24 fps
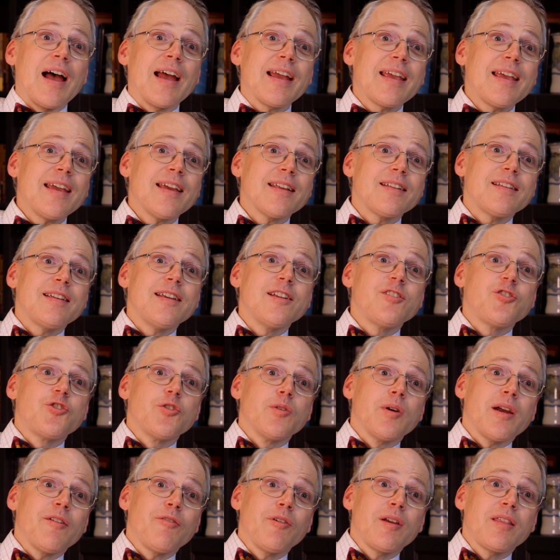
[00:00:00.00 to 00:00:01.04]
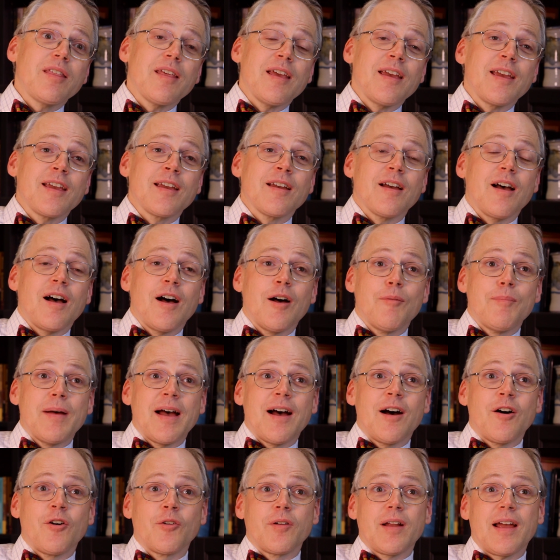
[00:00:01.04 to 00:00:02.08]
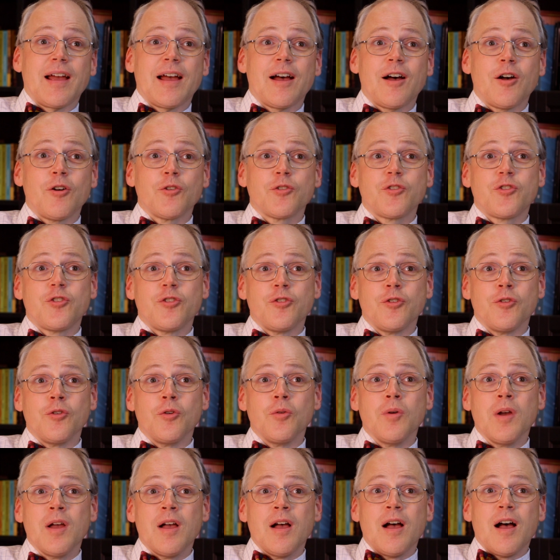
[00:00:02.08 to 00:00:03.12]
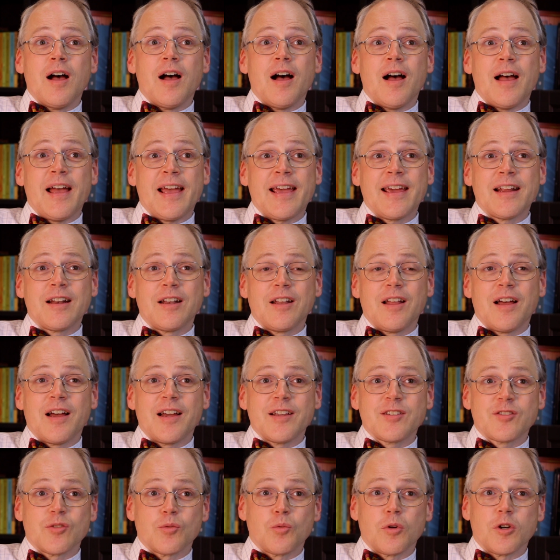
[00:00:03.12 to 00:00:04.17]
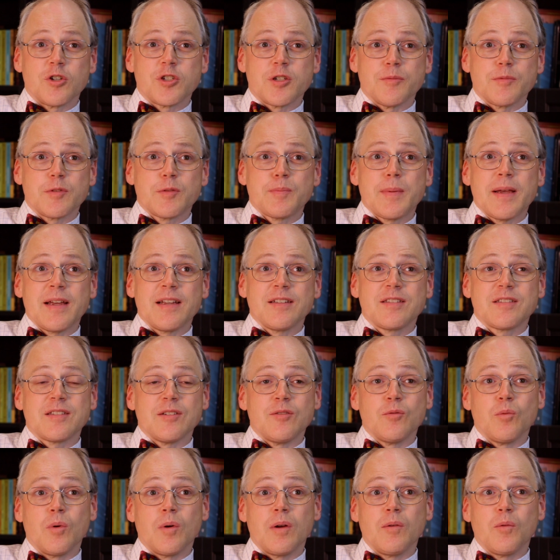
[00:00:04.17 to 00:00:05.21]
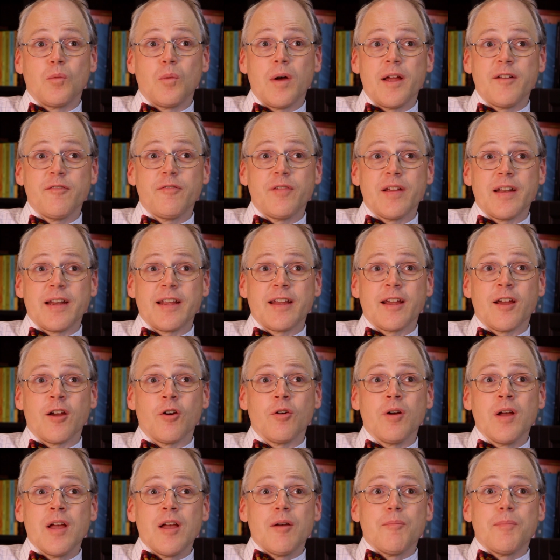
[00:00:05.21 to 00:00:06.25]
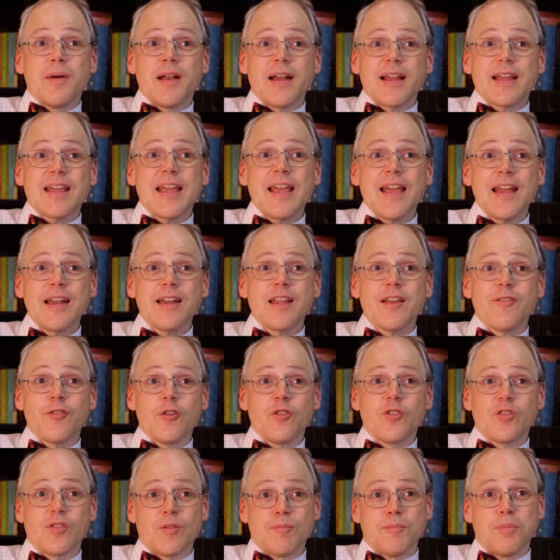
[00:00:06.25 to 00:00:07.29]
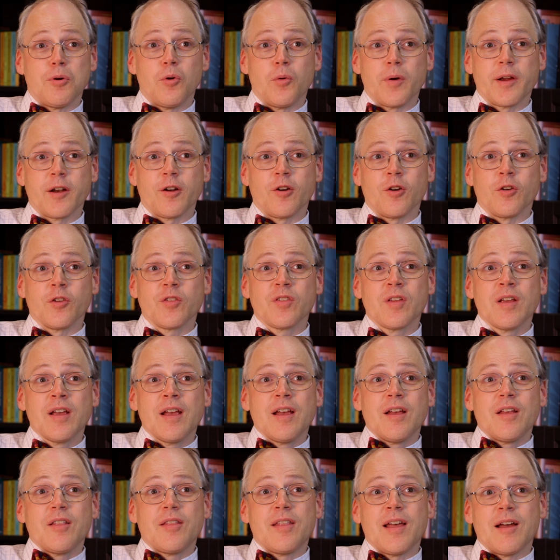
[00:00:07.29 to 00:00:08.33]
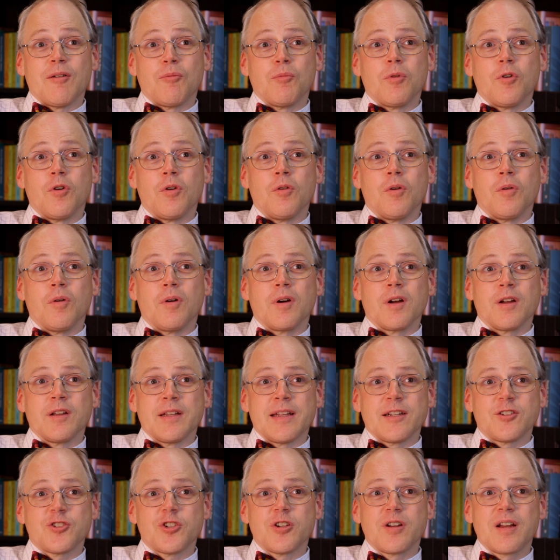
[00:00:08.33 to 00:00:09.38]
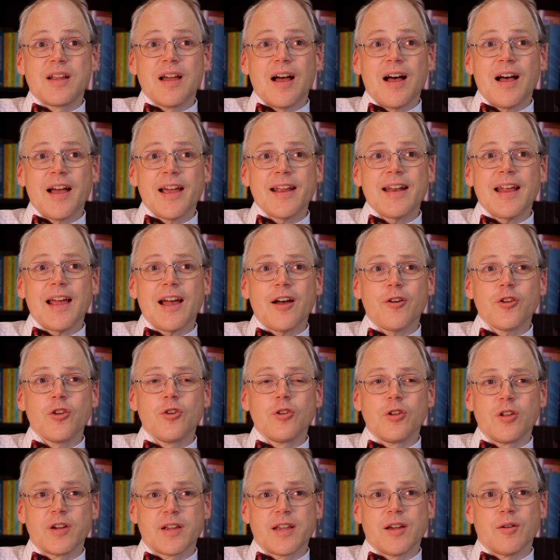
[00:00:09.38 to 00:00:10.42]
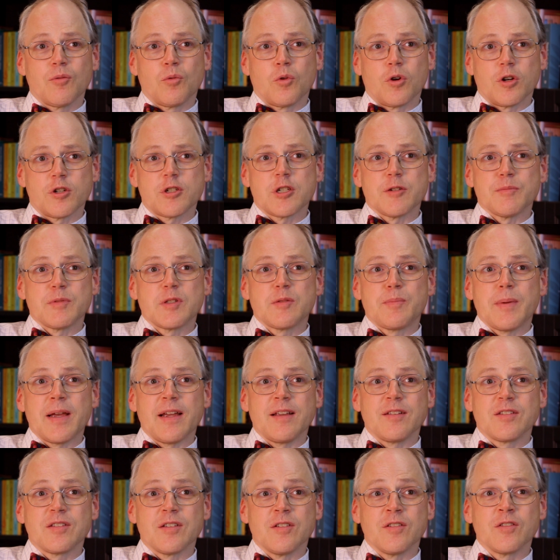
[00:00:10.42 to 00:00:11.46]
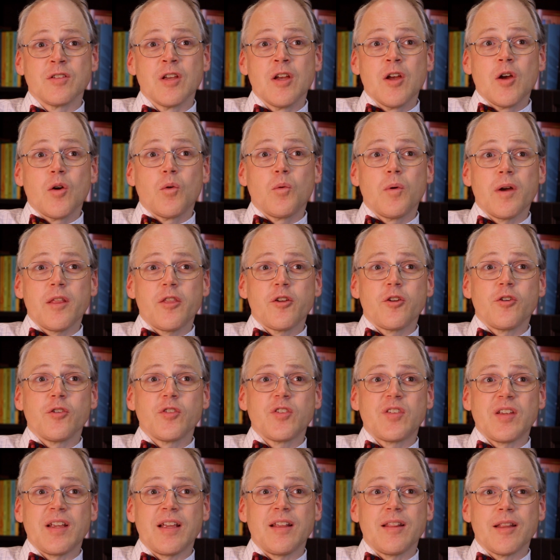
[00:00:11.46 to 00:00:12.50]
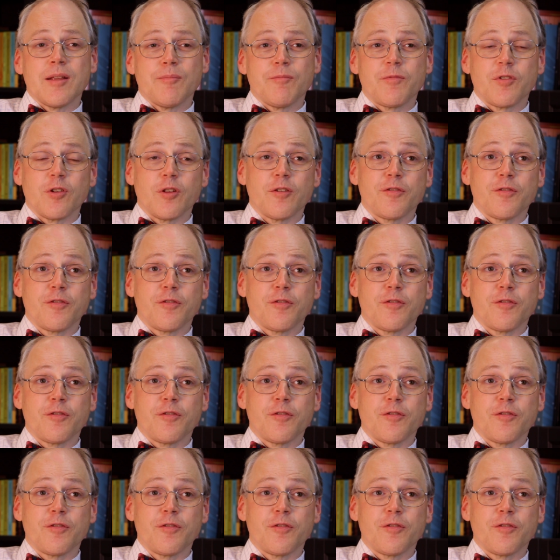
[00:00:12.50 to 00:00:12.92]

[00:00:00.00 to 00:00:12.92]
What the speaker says: I can't teach you everything about how to analyze a worship space in one video, but I can give you some pointers that should guide how you look at worship spaces, whether you're seeing them for